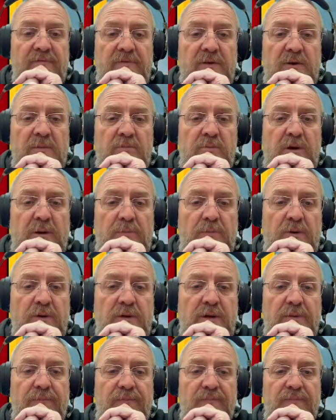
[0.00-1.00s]
bread
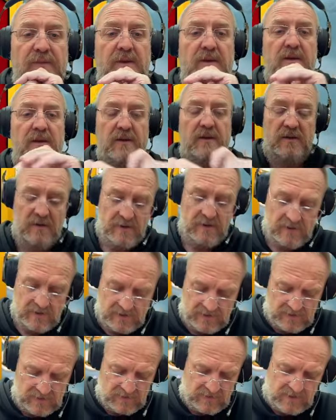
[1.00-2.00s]
pudding.
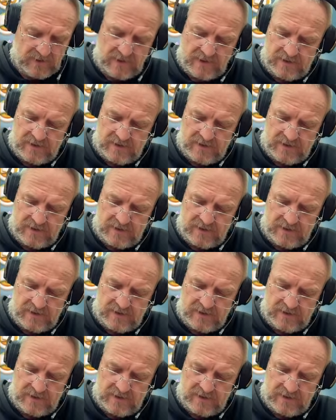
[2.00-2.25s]
Alright, let's